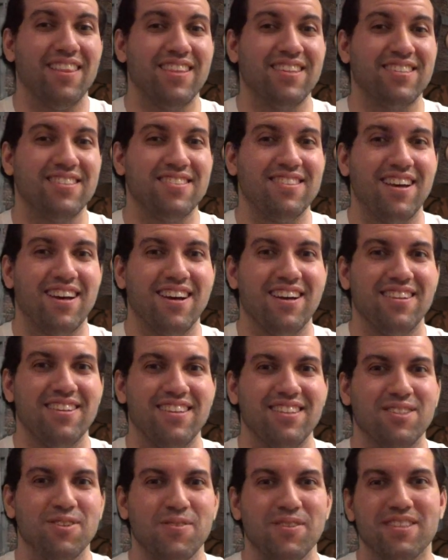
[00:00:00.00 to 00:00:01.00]
this is not
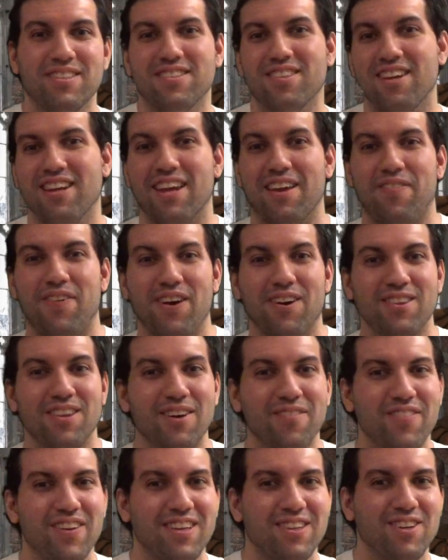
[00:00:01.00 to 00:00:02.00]
It's Always a Sunny in
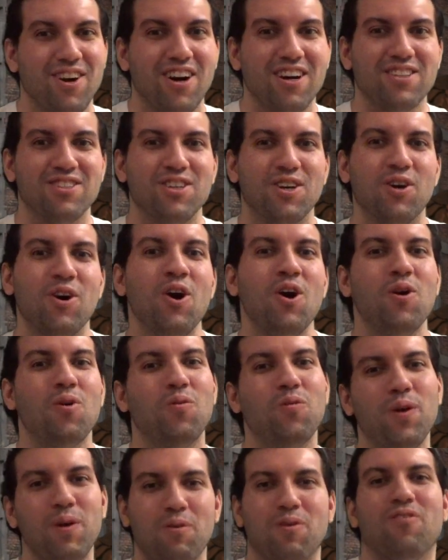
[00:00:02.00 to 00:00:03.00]
Philadelphia talk. So
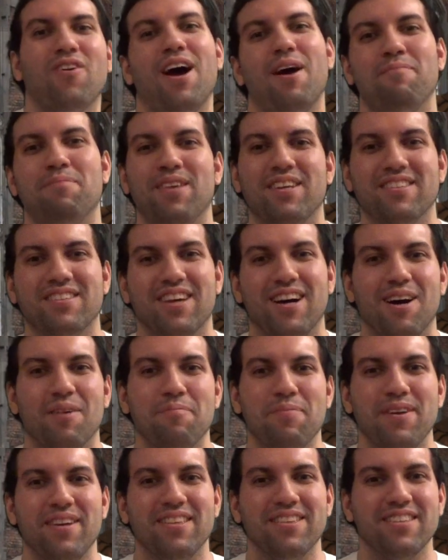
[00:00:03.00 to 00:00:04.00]
we will wrap this
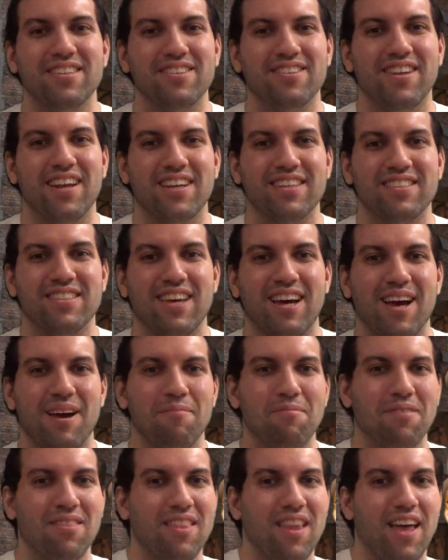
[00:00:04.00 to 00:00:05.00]
up. Until next time,